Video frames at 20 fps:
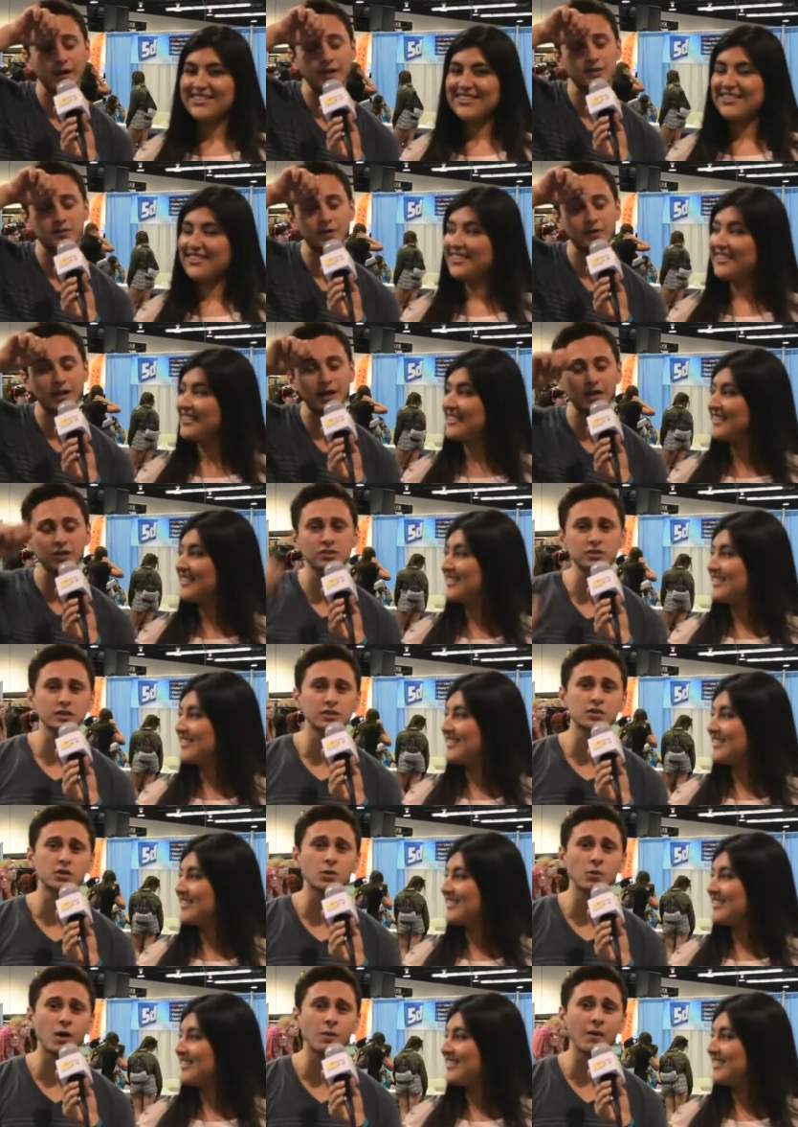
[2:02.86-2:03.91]
Speaker 1: it's really hot. She's like, do
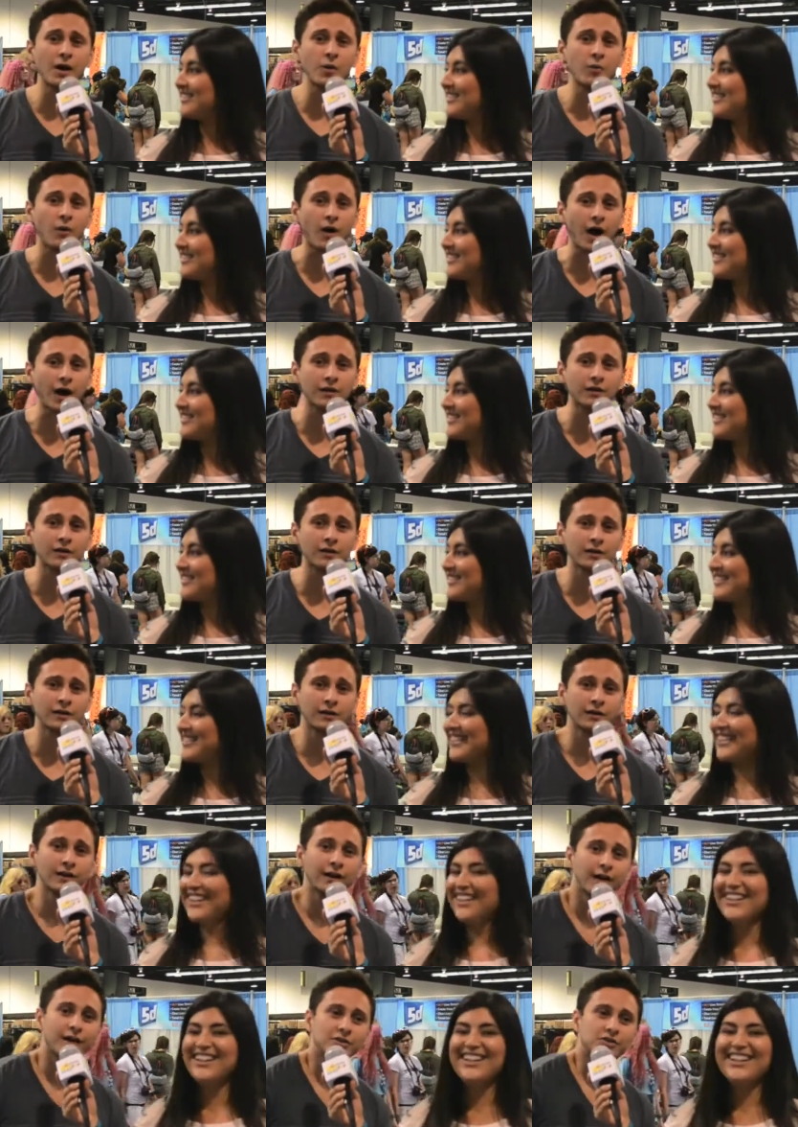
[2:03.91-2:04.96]
you want my water?
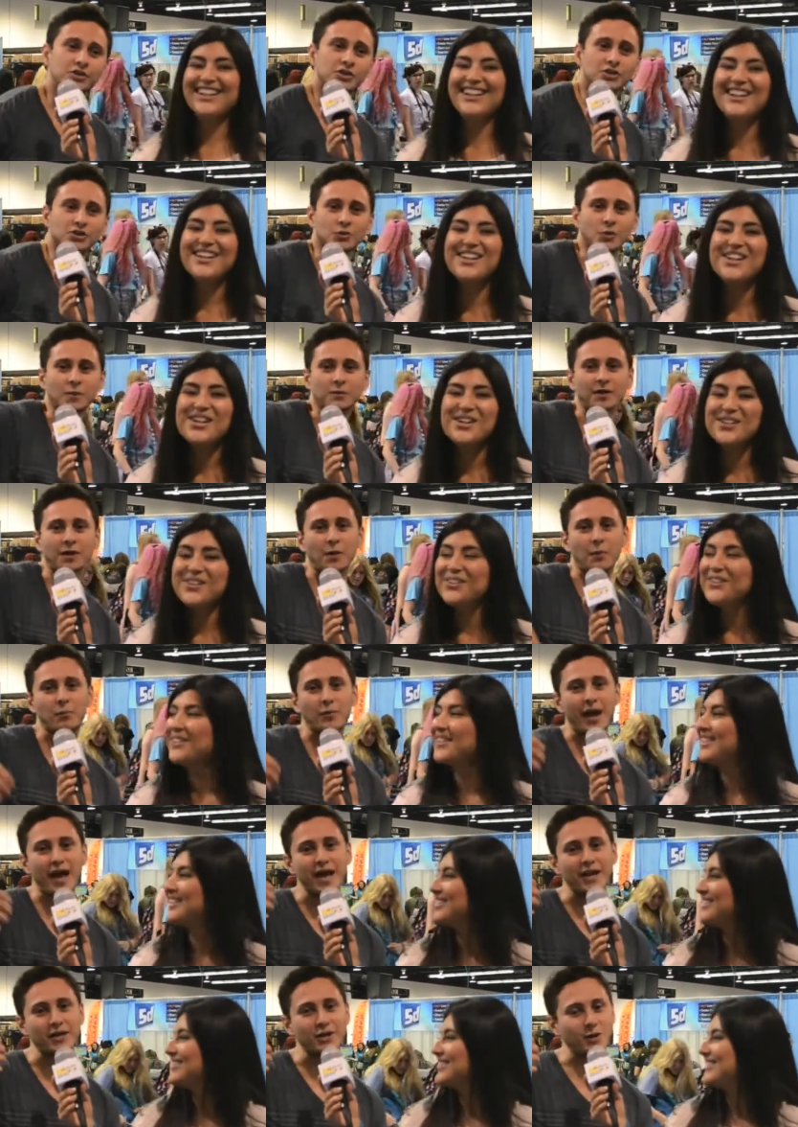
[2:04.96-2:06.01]
She just whipped out a
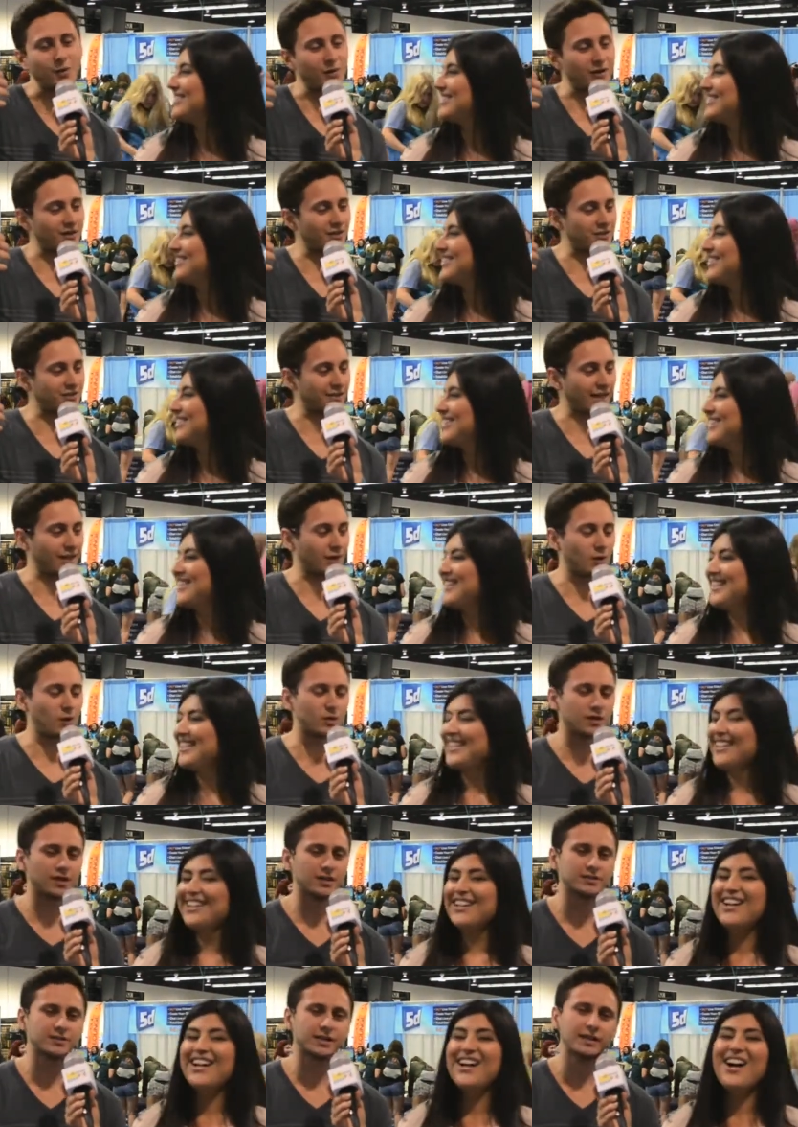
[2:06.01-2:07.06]
brand new one. It was like cool, and
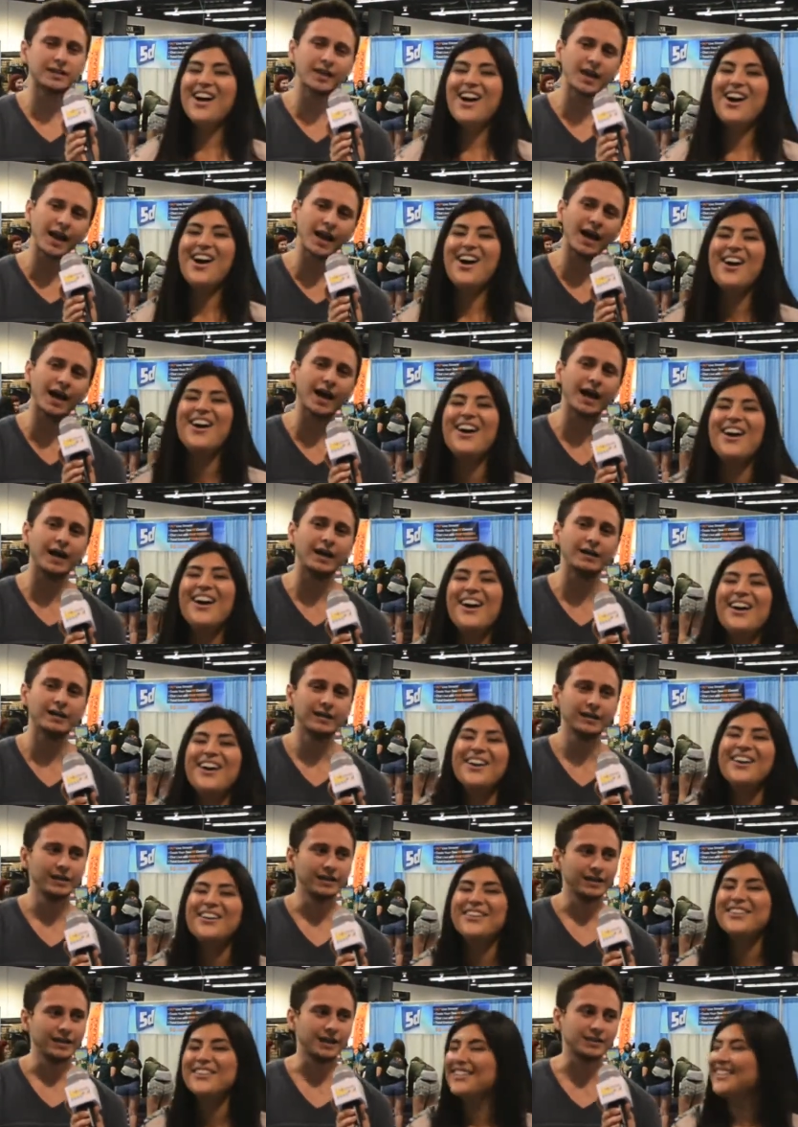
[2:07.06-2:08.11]
I was like, yeah.
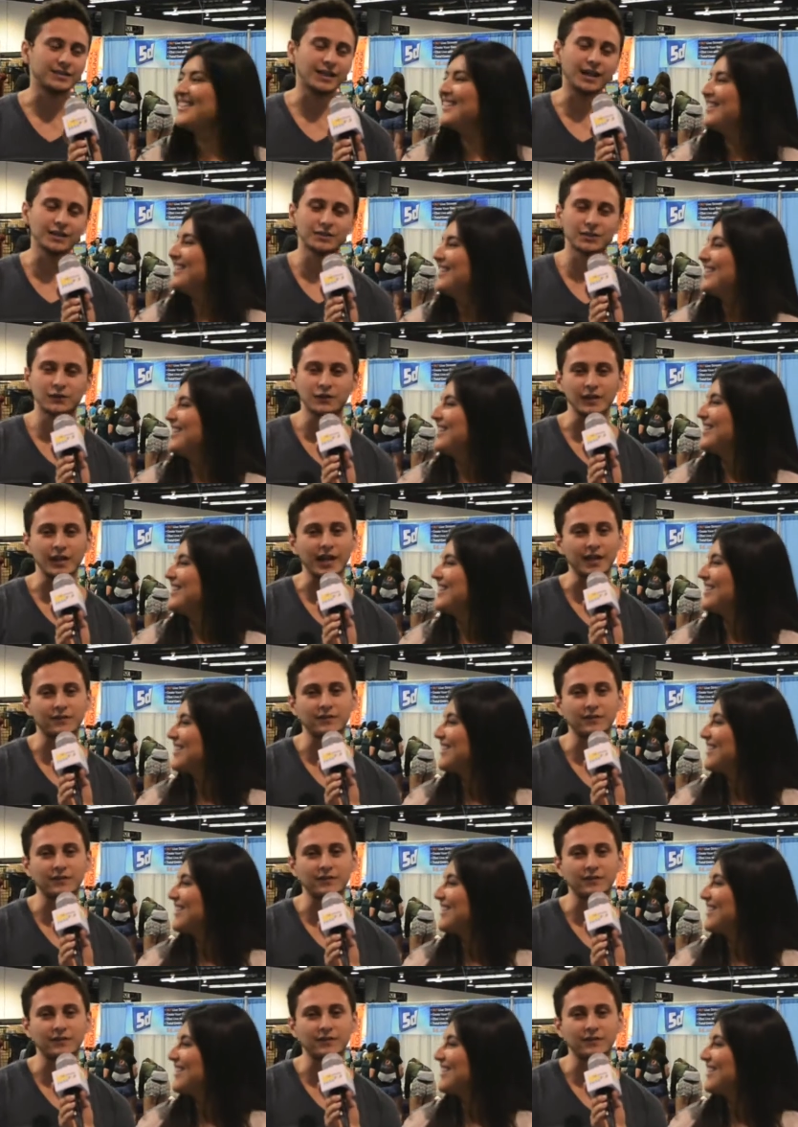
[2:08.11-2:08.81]
I talked to her for like